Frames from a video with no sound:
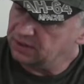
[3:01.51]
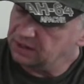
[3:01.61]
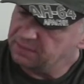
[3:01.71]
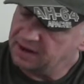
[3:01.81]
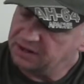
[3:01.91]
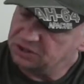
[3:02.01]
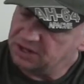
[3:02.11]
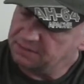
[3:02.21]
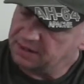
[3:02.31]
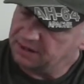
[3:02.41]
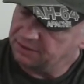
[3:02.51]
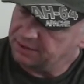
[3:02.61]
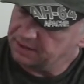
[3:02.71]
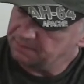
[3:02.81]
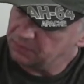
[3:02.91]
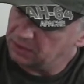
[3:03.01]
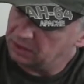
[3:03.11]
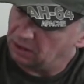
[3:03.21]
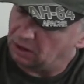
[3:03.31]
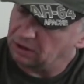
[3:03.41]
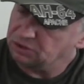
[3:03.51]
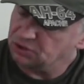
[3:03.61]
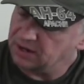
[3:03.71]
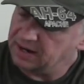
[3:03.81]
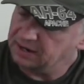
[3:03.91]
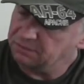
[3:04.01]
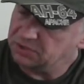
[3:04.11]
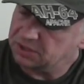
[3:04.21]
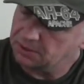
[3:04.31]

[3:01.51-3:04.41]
bandage type kind of thing. They're the larger items.